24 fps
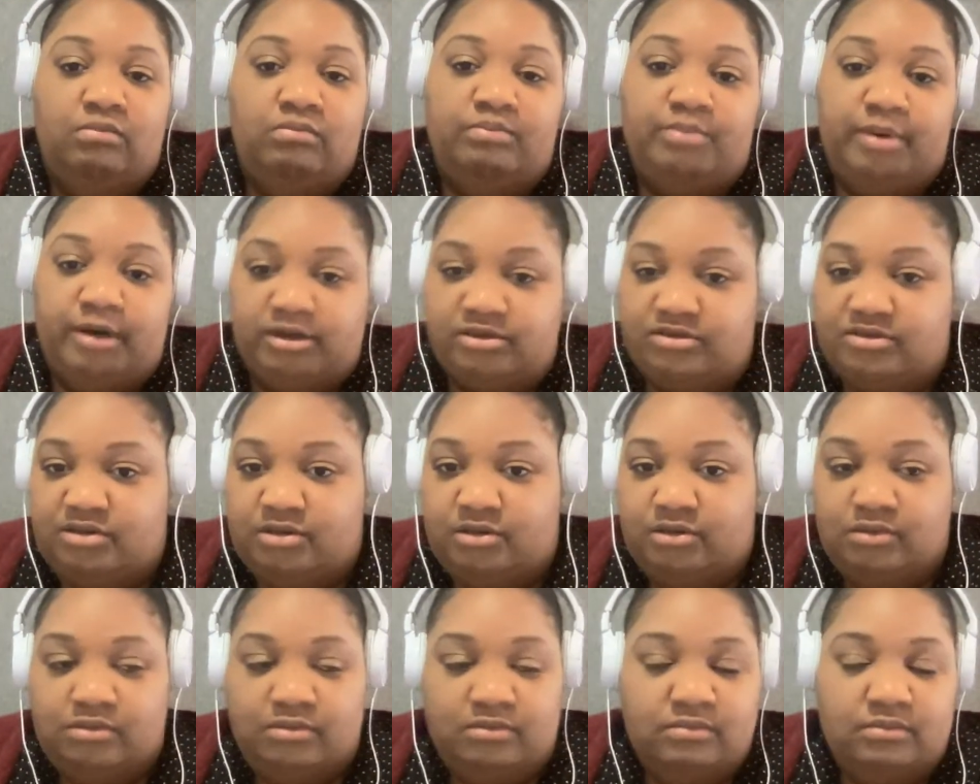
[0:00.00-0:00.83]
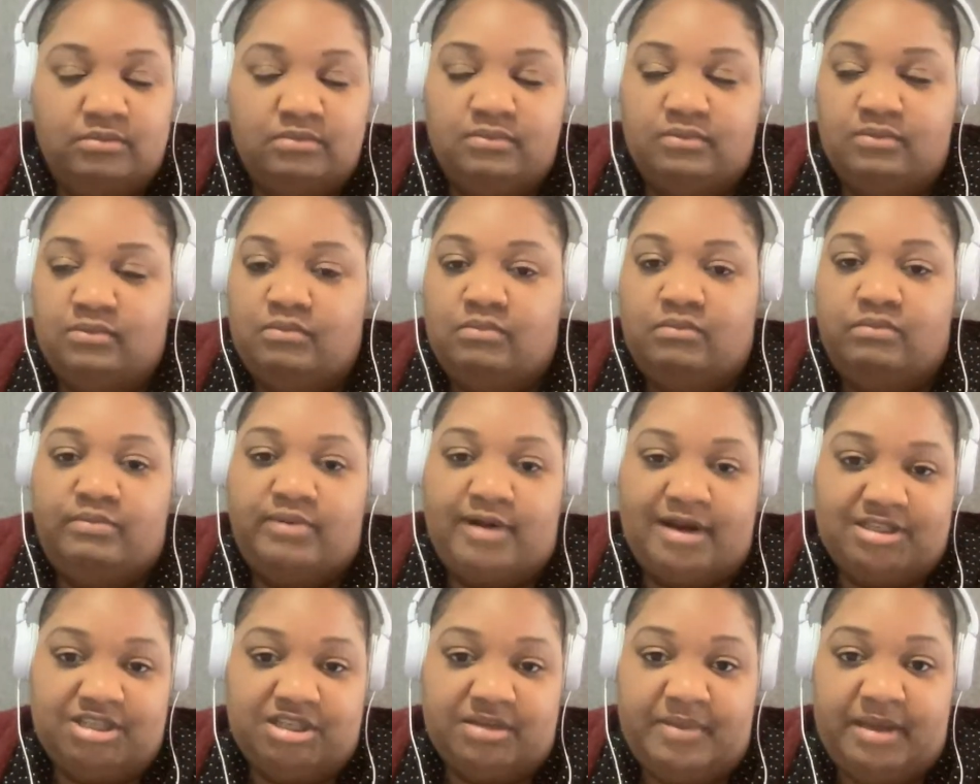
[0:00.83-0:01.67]
personal
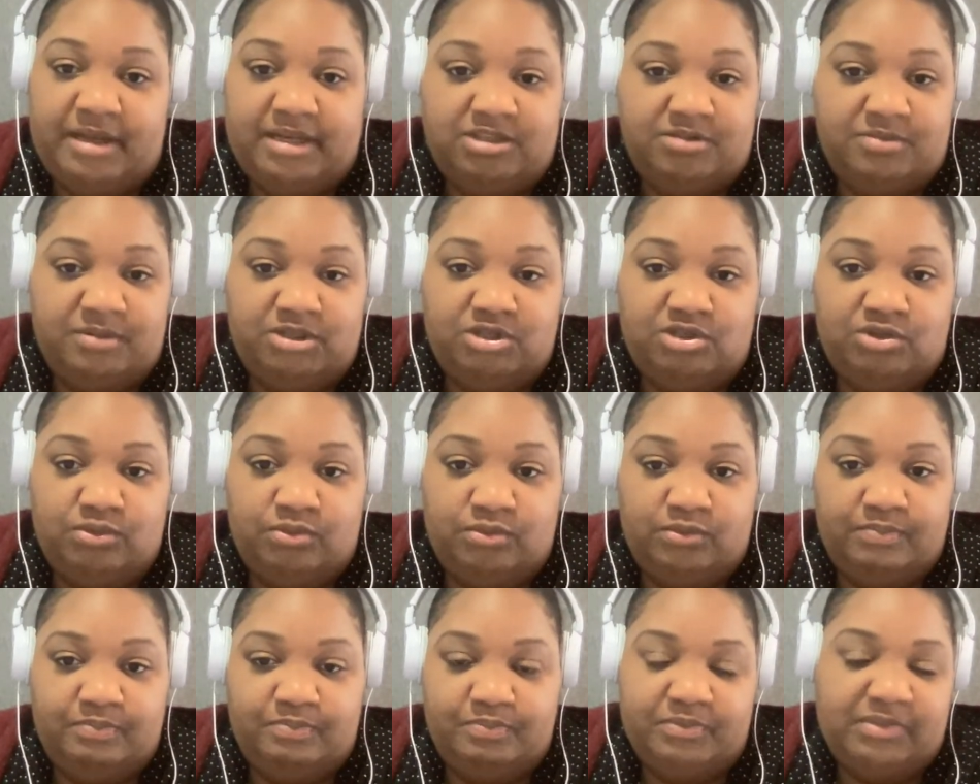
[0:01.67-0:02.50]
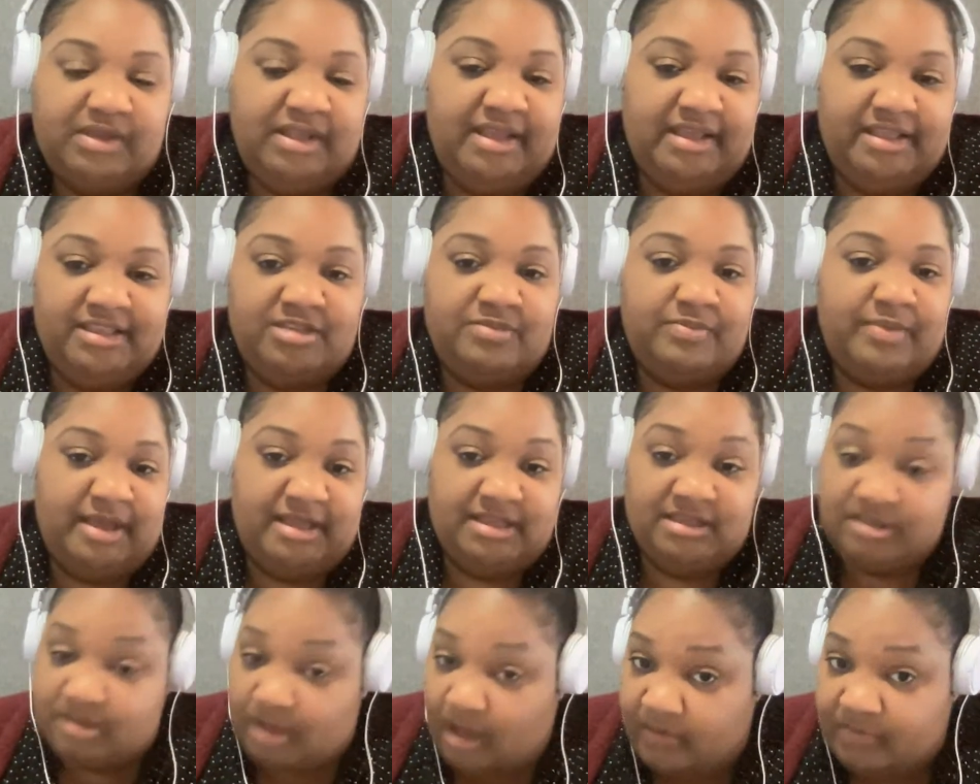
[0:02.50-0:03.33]
project management tool. It's
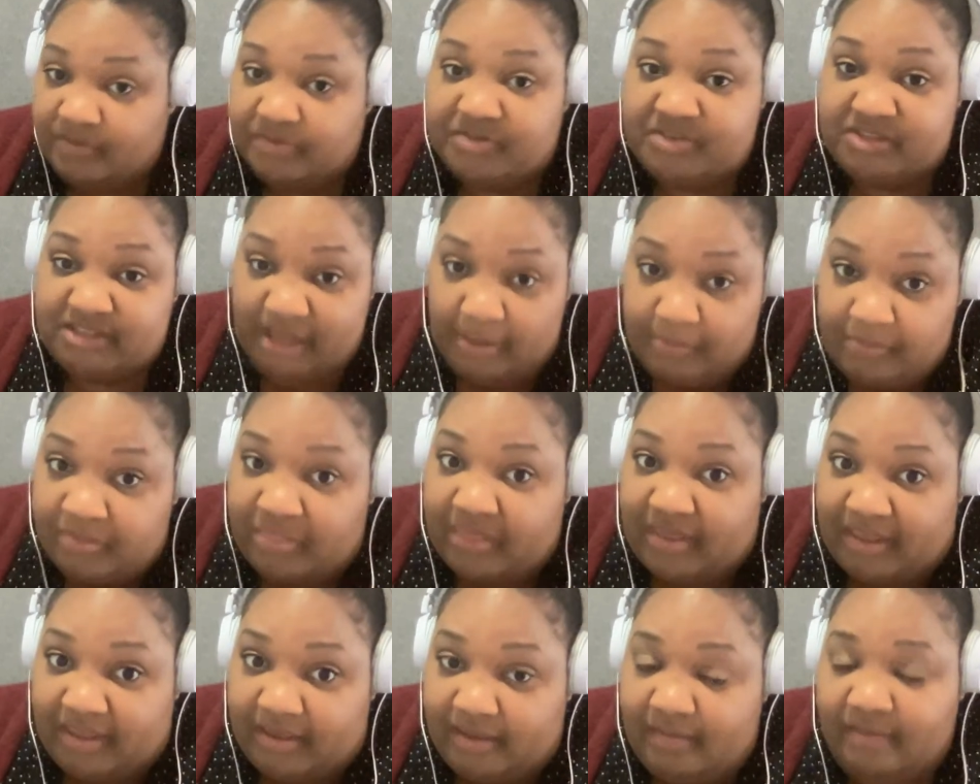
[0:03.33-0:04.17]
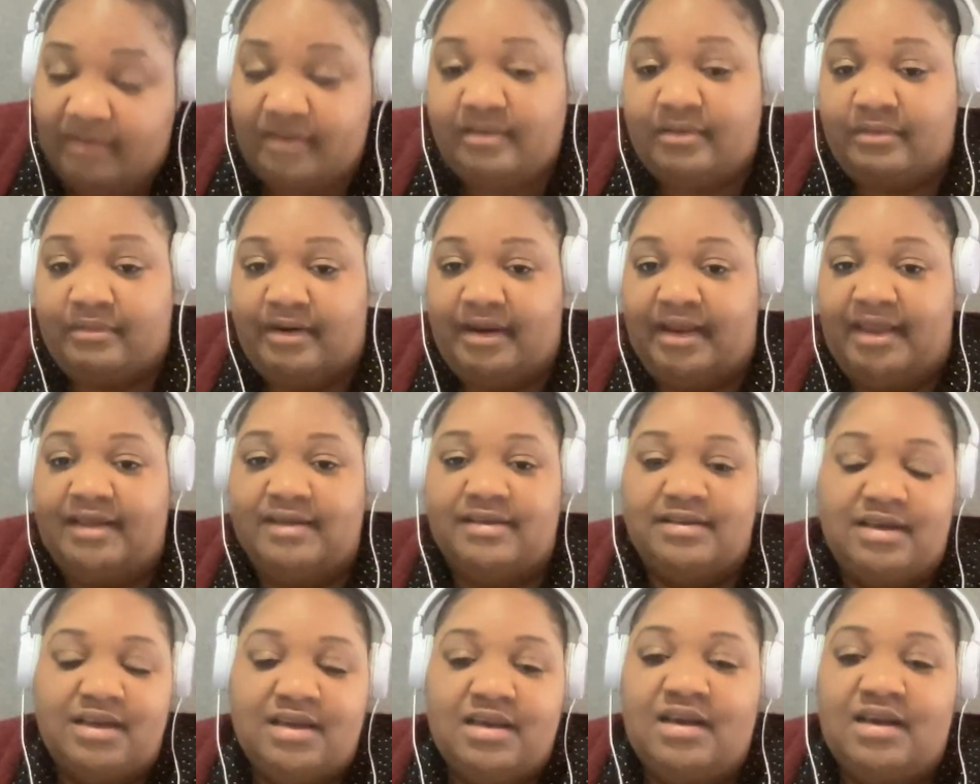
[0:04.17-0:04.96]
based off of something, right?